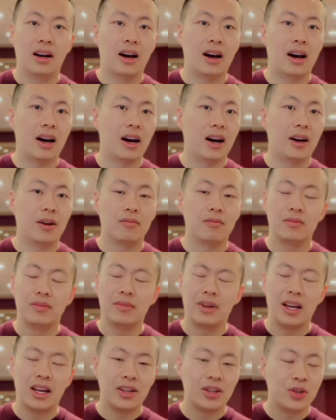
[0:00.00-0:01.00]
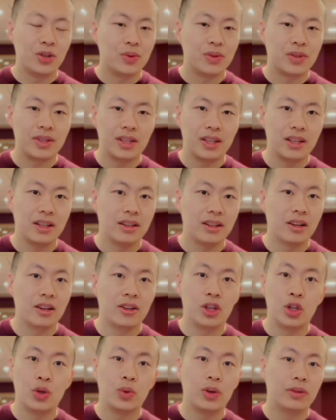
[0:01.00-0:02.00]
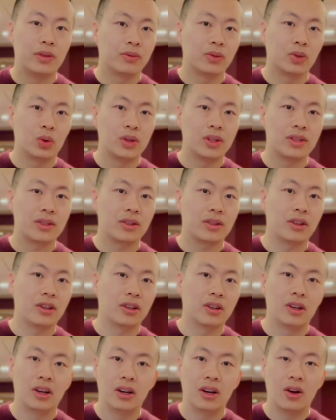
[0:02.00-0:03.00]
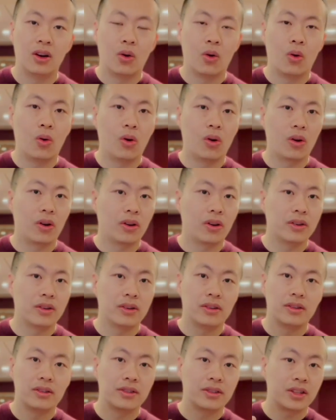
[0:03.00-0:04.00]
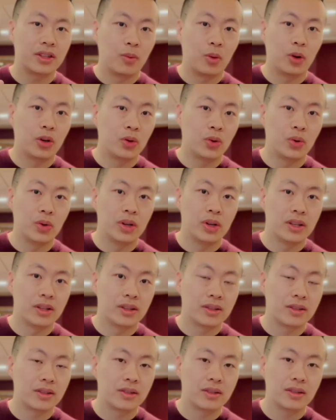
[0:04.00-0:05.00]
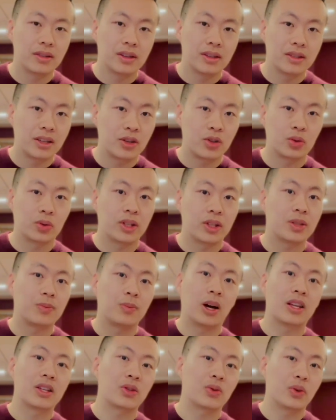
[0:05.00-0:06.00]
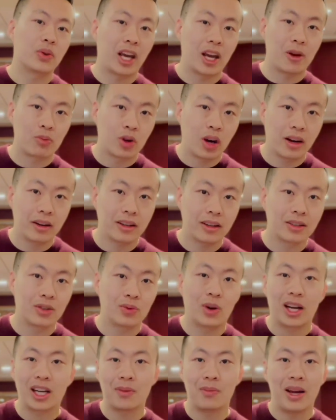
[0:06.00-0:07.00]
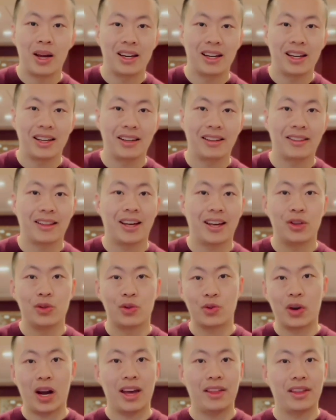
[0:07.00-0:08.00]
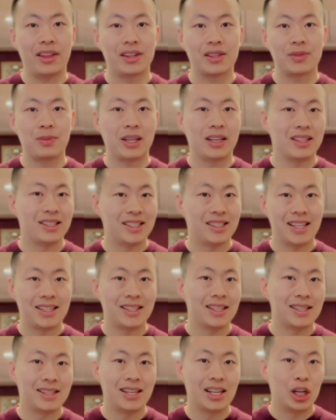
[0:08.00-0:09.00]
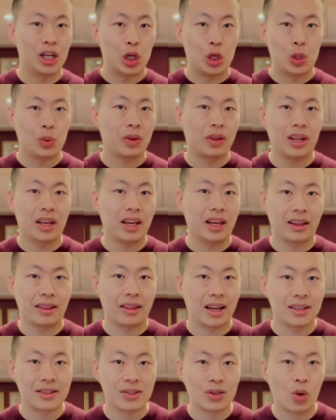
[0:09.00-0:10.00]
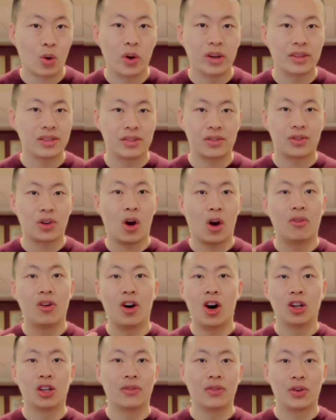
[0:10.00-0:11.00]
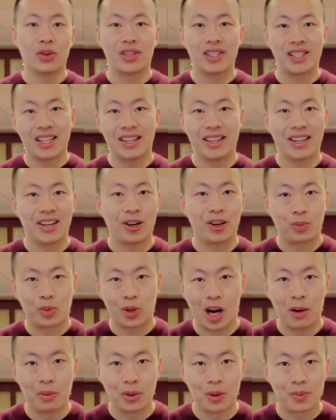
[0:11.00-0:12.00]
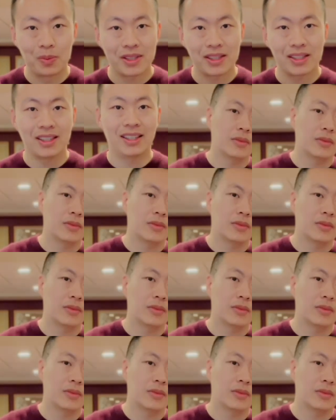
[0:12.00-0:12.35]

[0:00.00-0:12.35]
and you see a new influencer or someone who is essentially sponsoring a product recommending that you try this because this is the new thing that's going to solve all of your skincare problems.